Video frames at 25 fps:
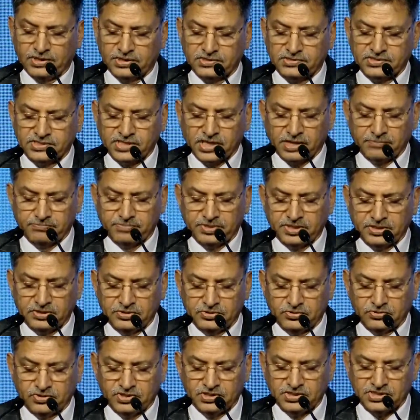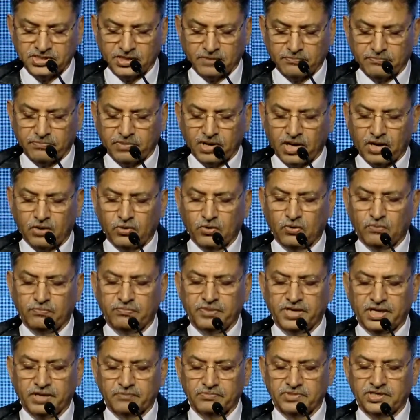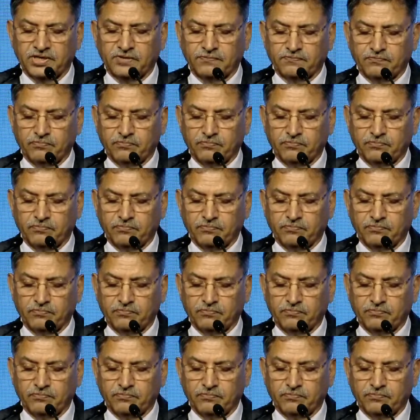SEPI, UNICEF, PAHO, BMGF,